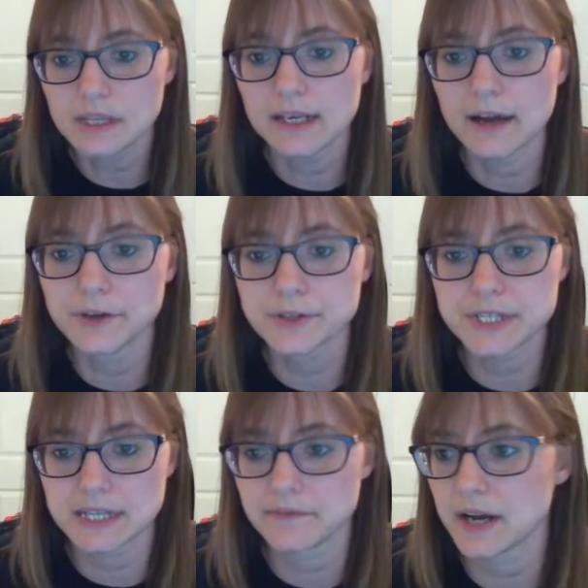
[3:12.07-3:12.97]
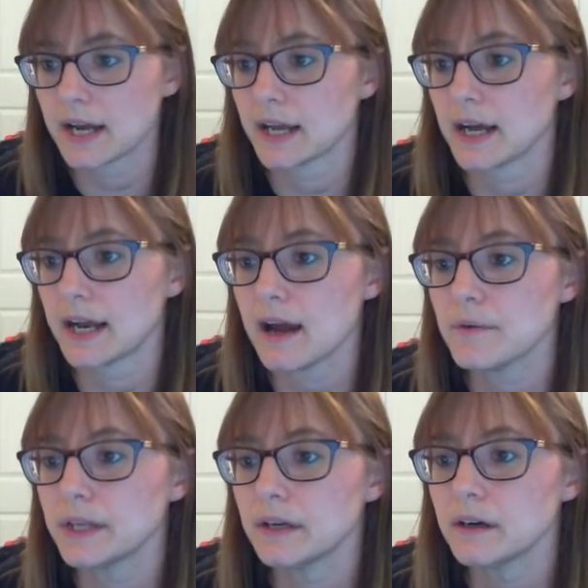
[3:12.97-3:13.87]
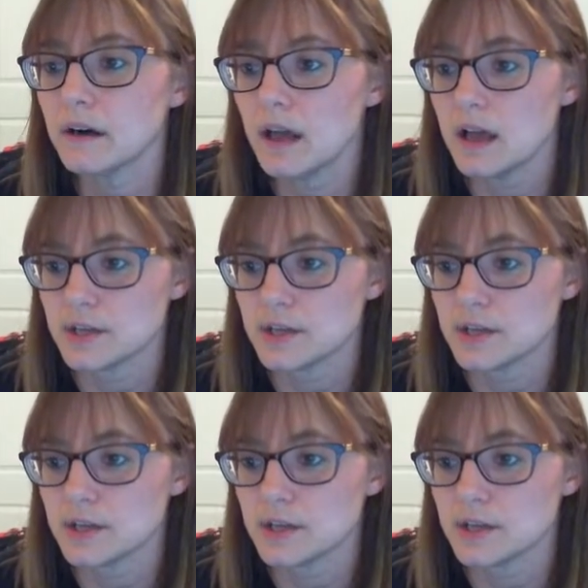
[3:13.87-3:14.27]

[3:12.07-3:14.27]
Now you'll see they've kind of cut out here.